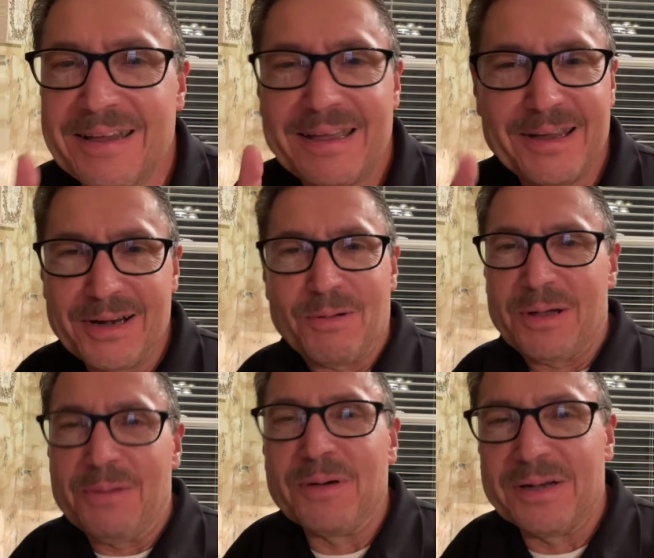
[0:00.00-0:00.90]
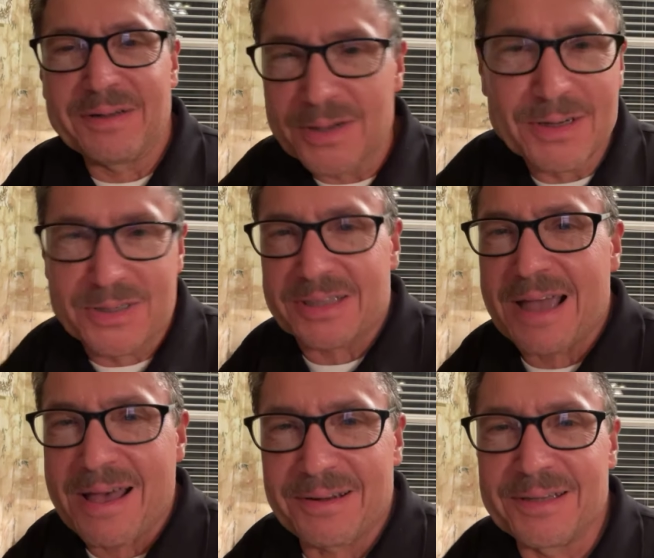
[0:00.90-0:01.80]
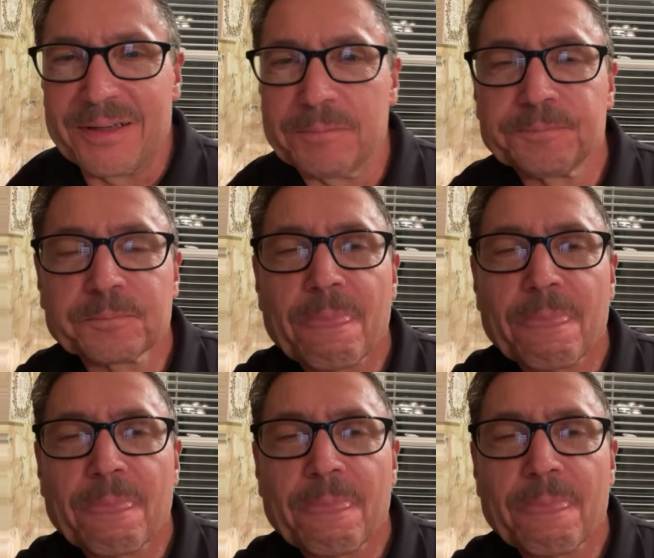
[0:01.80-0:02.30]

You know, it wasn't a good shout either